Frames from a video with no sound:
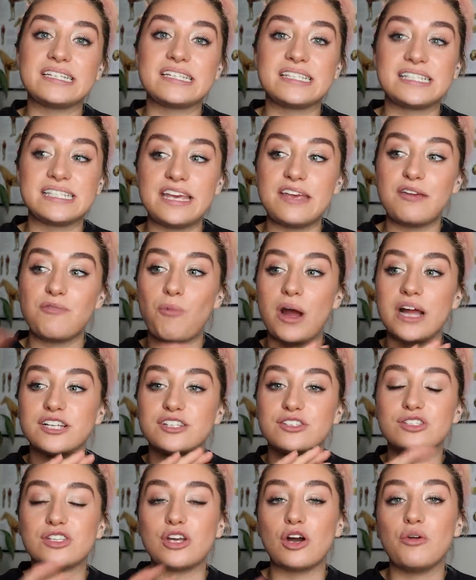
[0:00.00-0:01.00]
see why
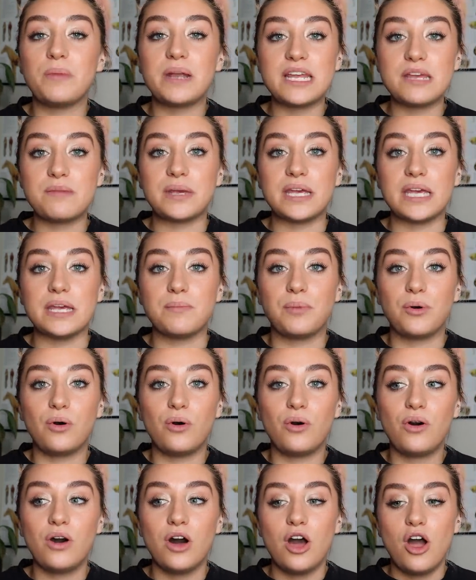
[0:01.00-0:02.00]
so many
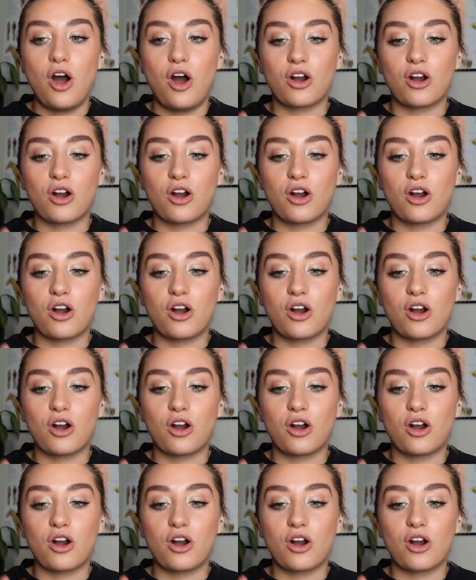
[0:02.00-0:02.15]
people